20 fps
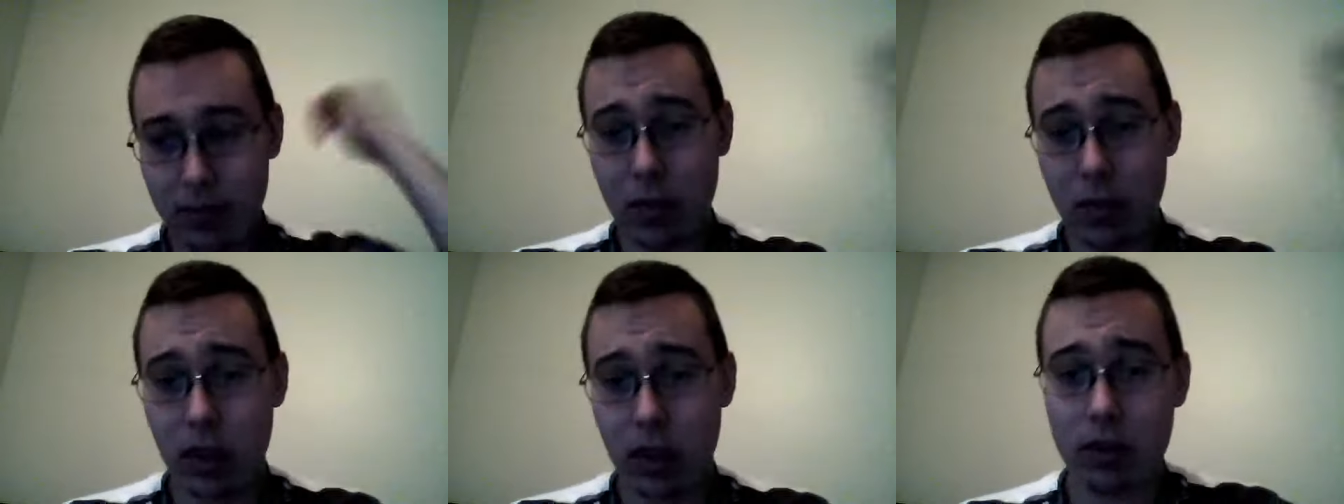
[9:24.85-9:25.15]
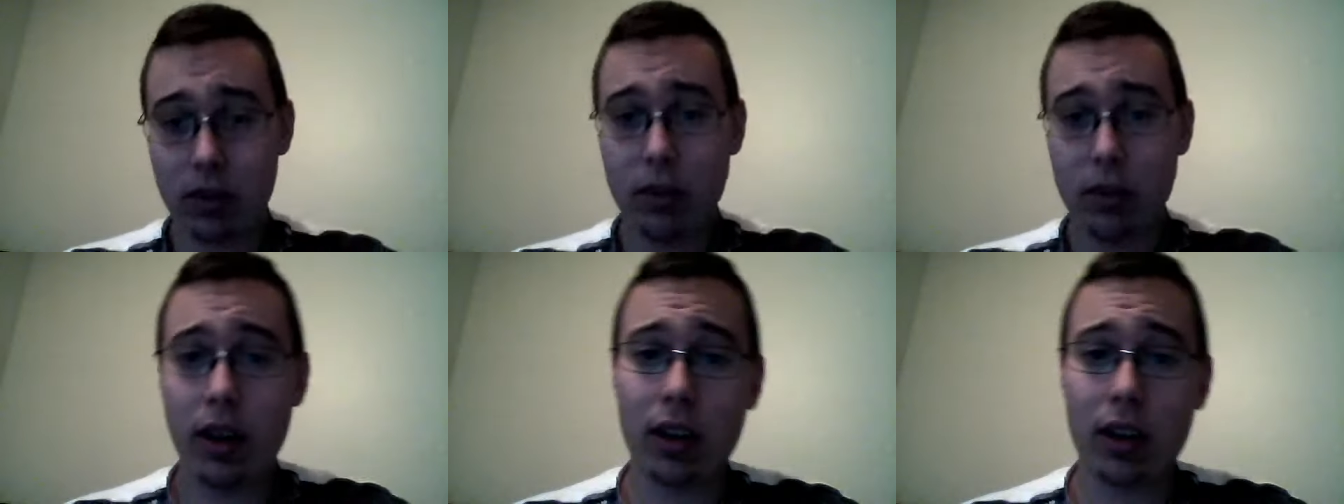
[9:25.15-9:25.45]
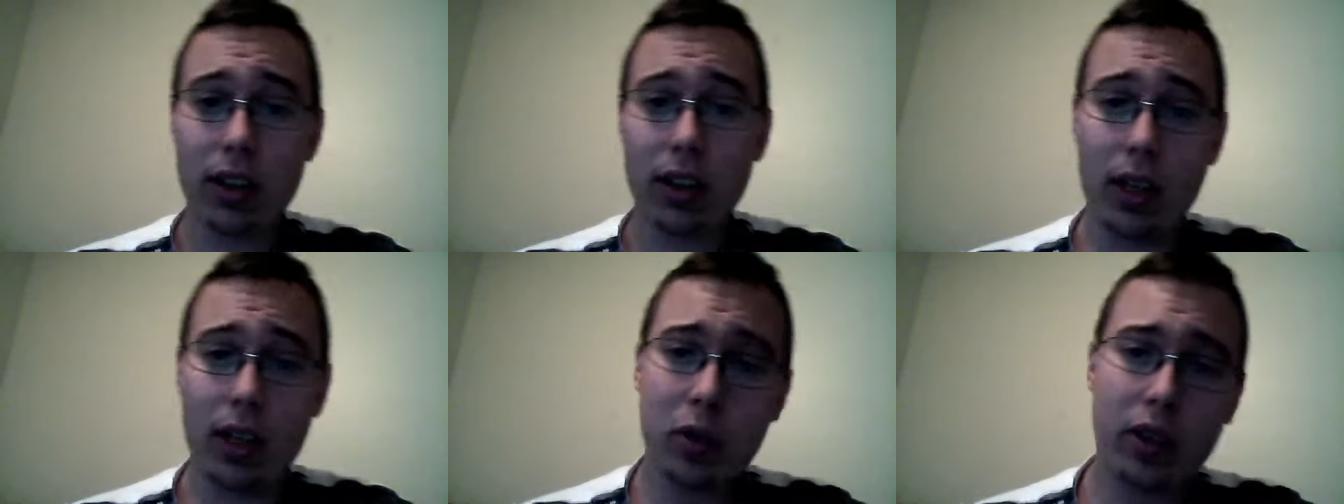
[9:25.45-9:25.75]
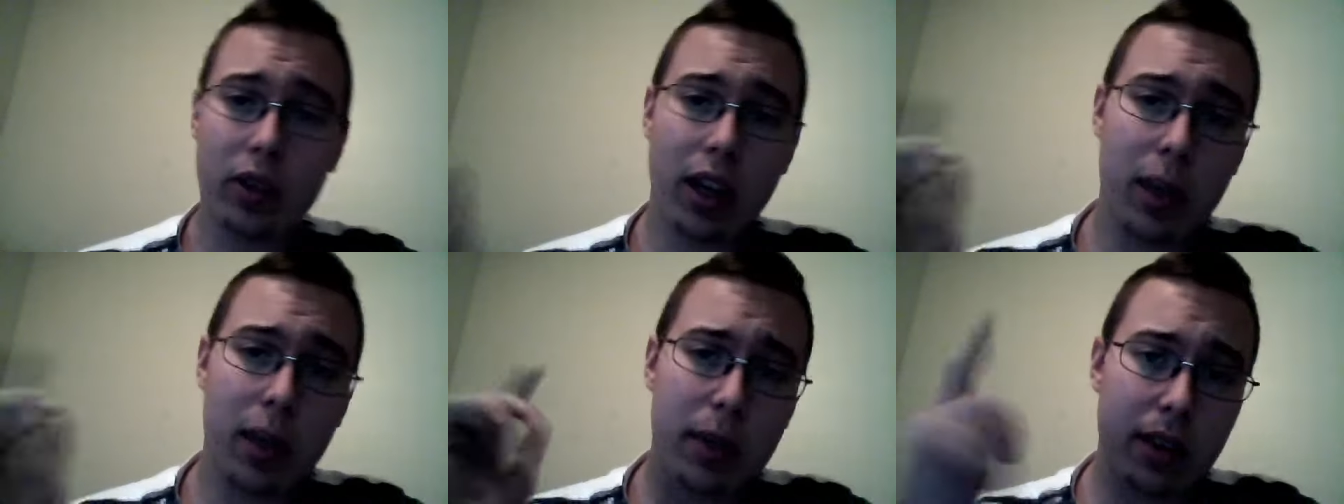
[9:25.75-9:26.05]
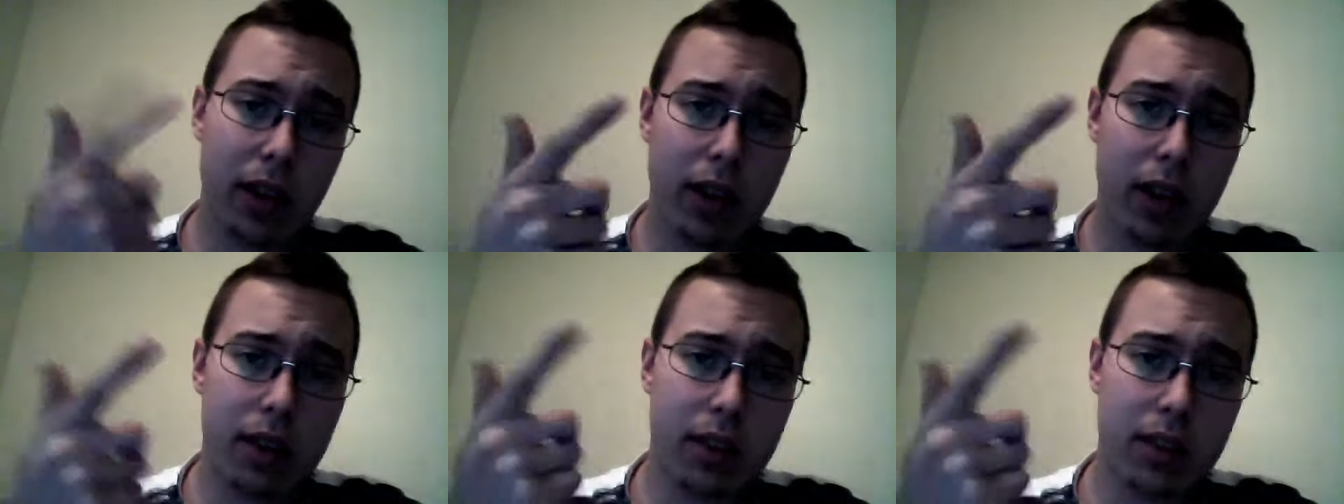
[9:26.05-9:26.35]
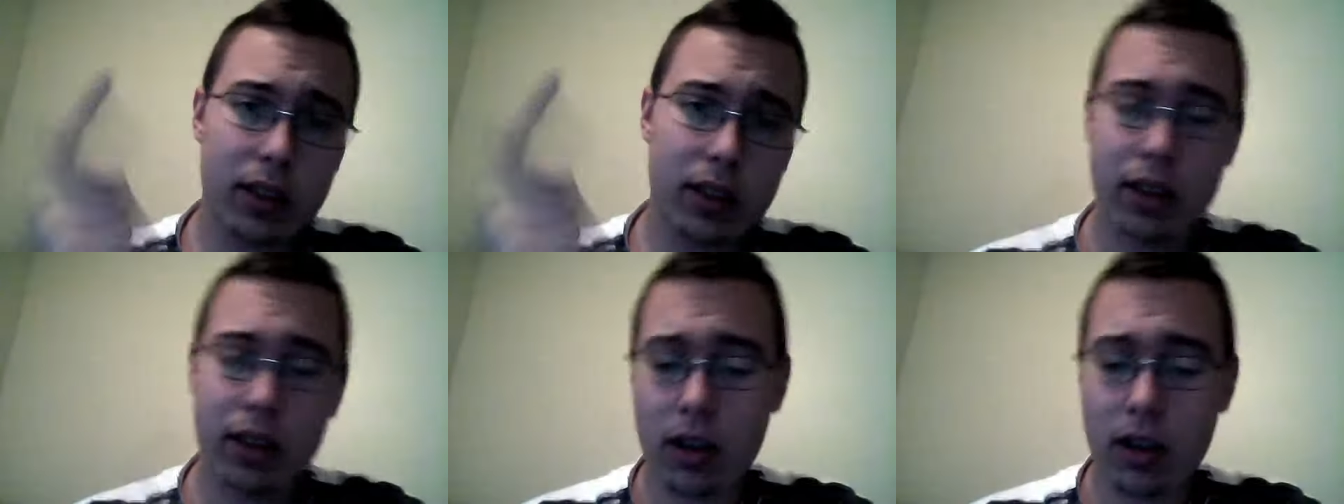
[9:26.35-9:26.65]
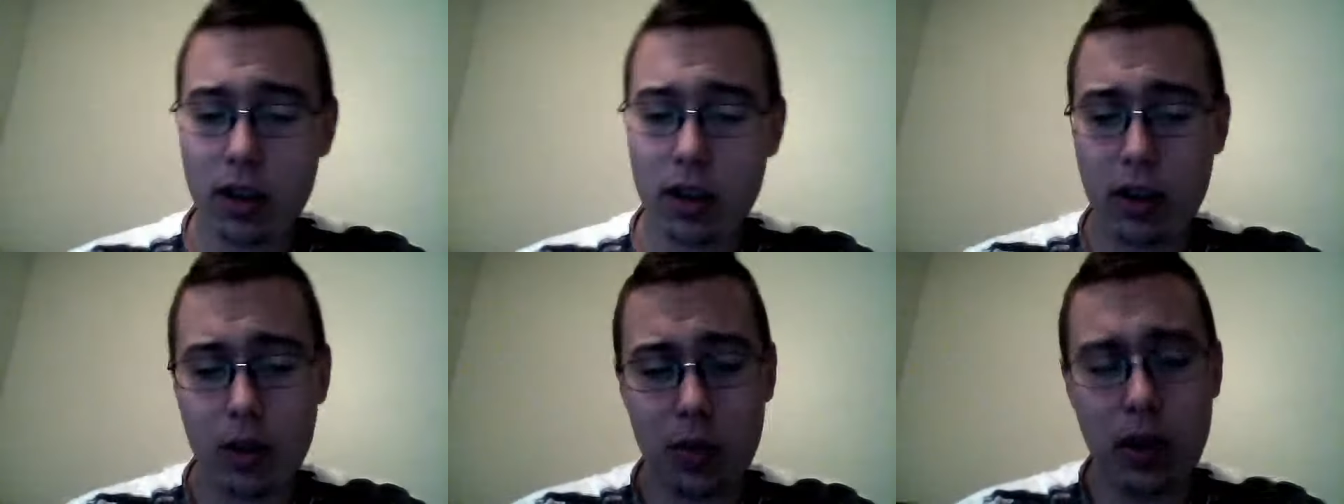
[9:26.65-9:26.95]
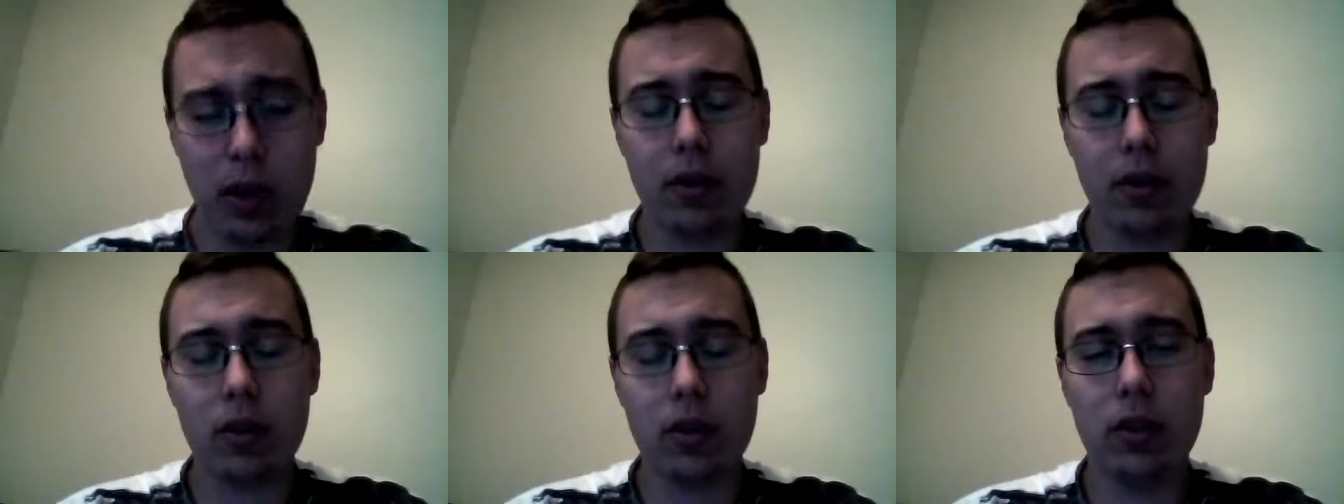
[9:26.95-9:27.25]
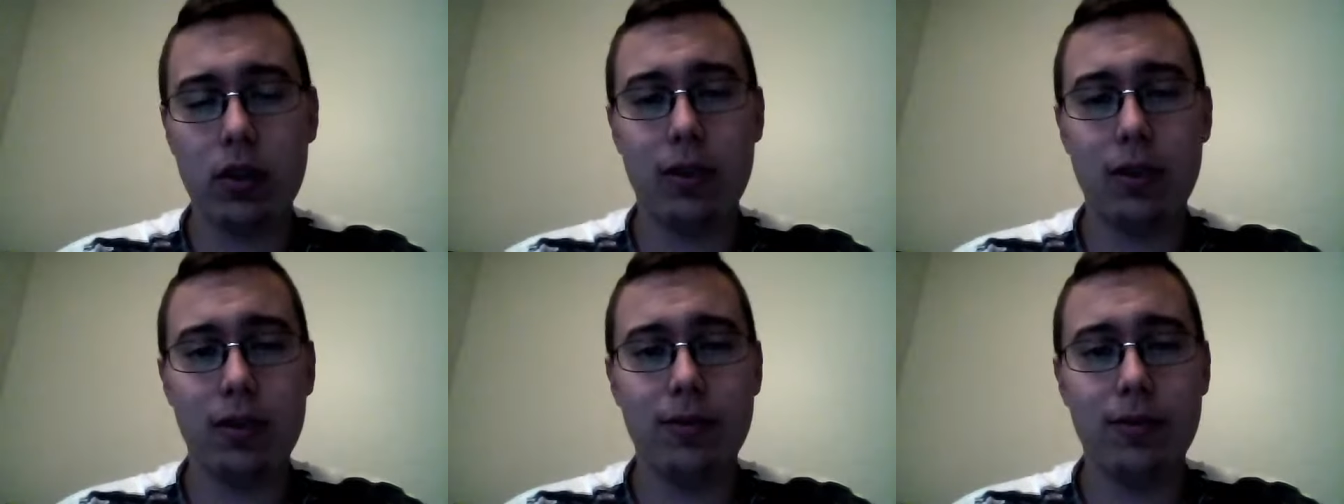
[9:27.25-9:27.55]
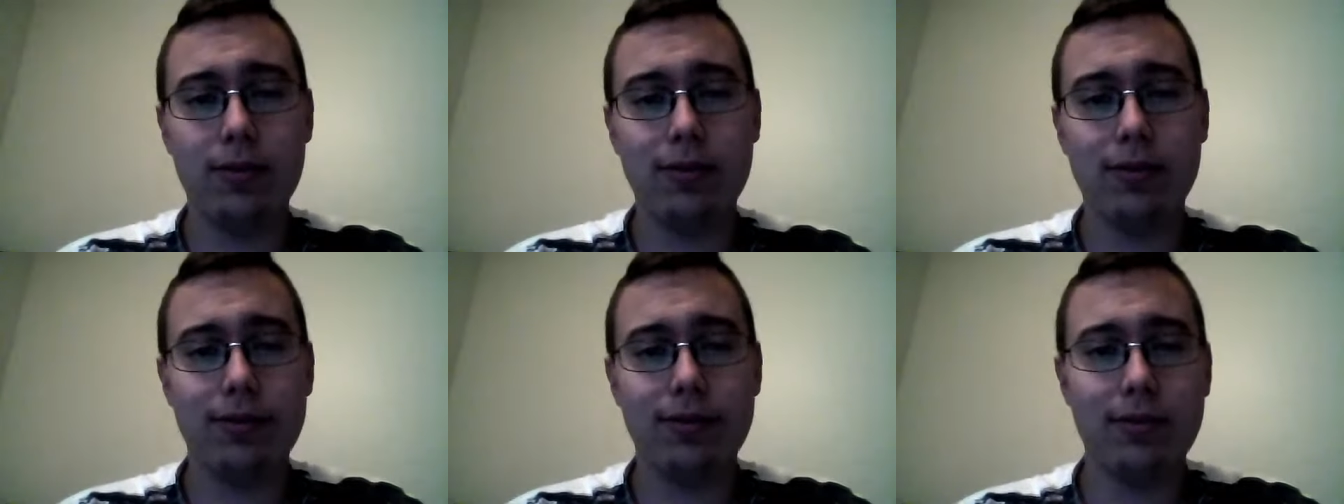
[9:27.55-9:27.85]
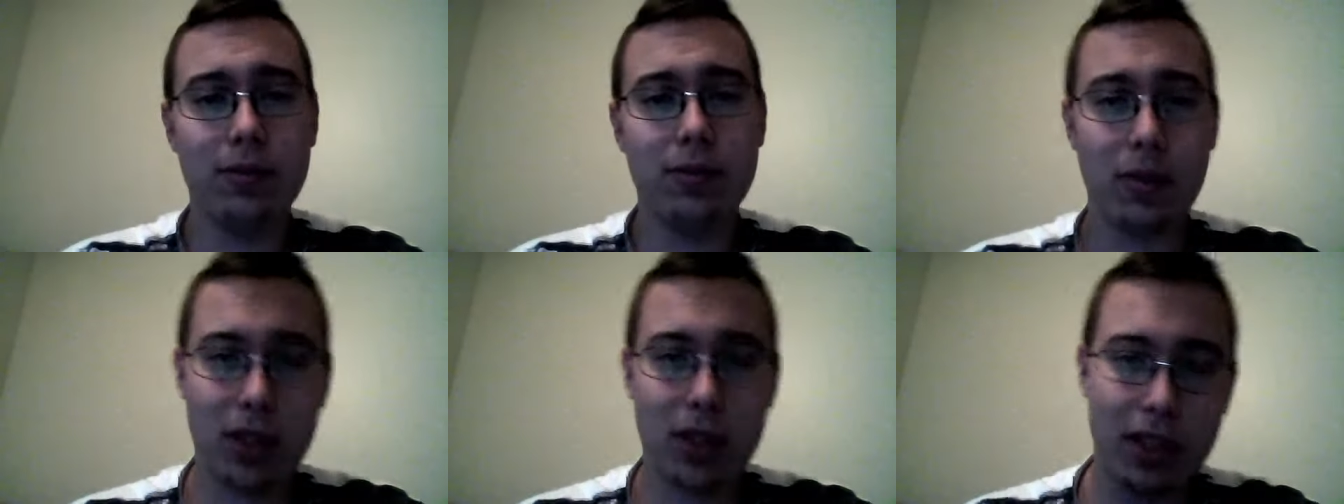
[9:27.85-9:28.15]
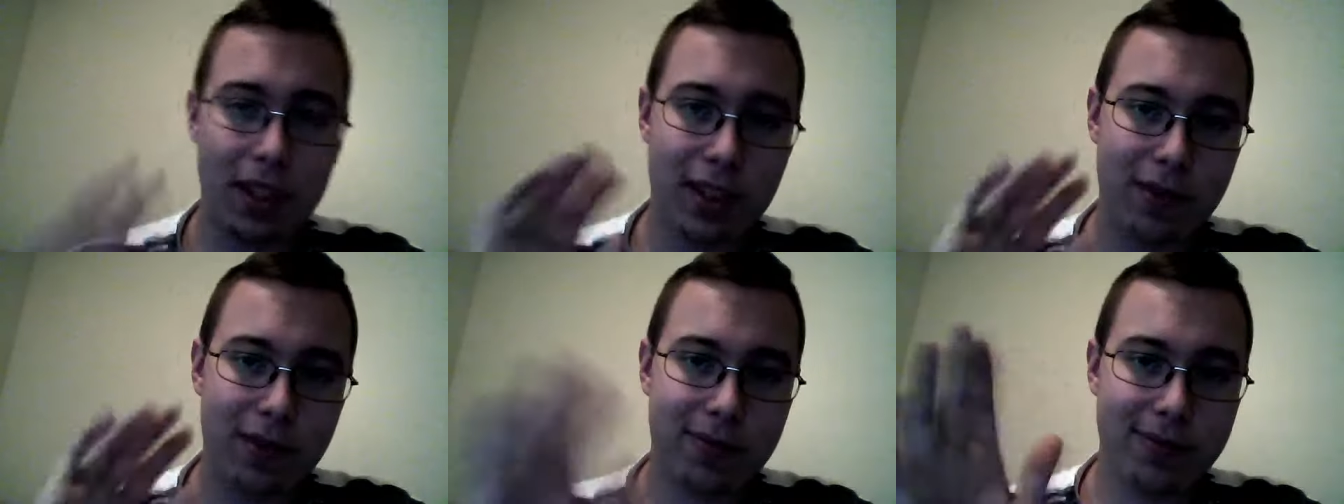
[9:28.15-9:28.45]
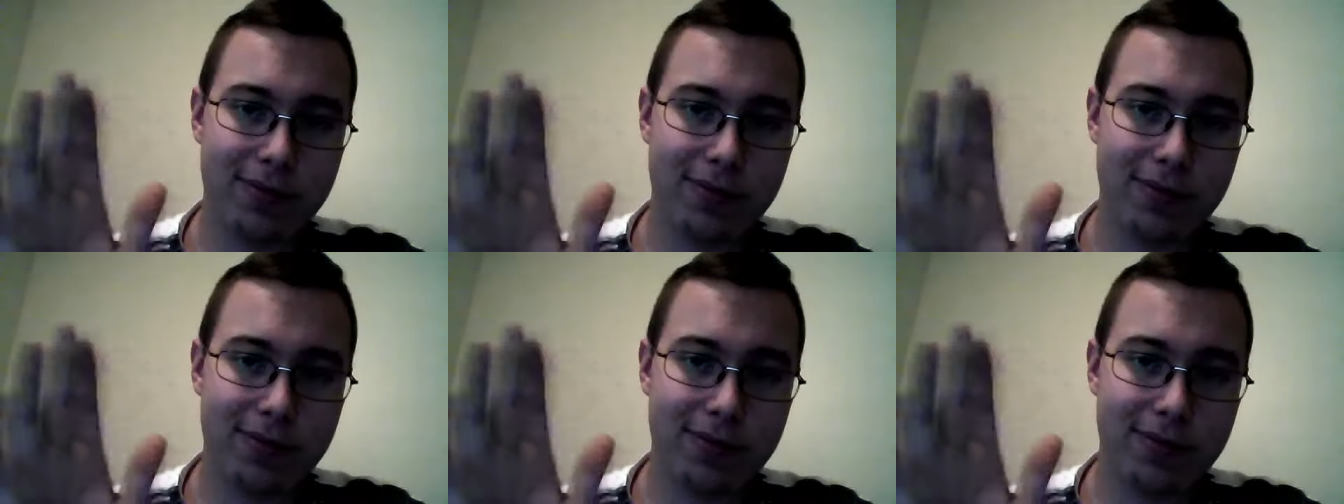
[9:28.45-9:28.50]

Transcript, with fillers: so yeah, keep on gaming, guys, and uh, I uh, hope you have a good one. See ya.